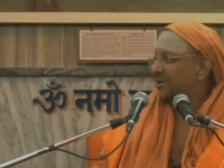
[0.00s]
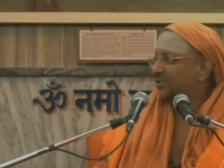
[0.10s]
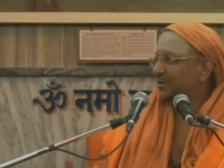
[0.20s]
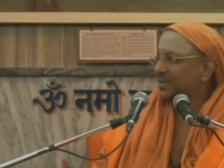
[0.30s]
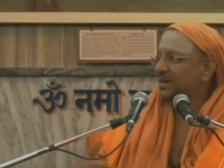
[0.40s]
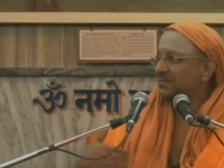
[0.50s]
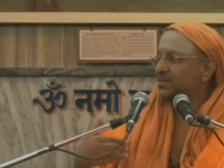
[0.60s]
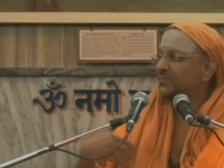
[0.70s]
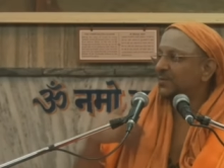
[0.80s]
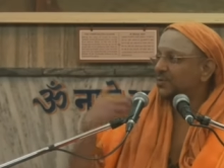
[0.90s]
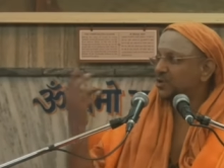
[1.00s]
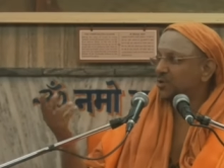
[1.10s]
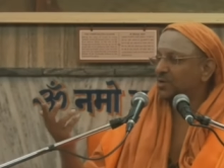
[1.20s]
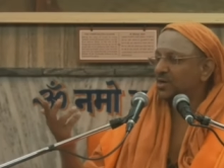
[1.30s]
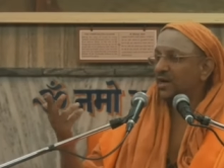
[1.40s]
although it comes from
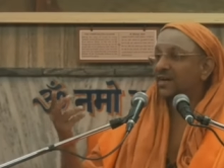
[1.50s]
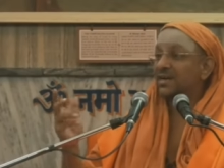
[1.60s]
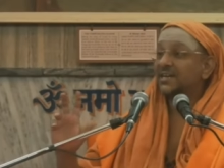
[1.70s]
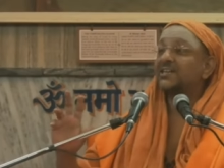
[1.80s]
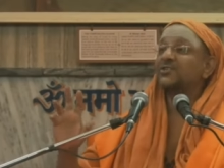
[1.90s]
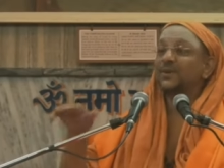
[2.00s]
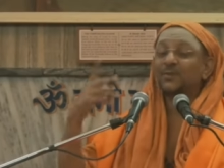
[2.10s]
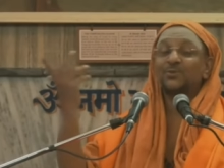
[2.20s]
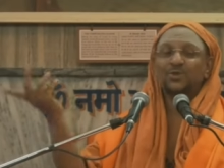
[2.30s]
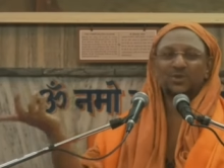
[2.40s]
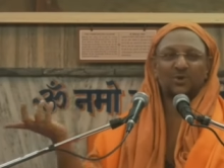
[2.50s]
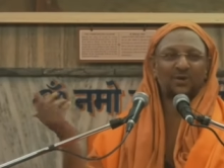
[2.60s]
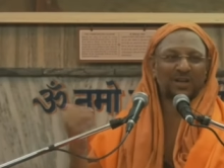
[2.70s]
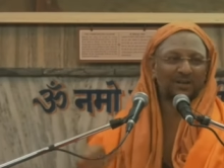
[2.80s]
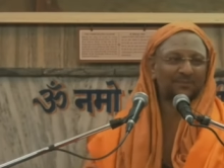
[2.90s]
shoka, it has become
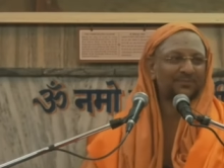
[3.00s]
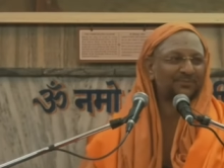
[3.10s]
shloka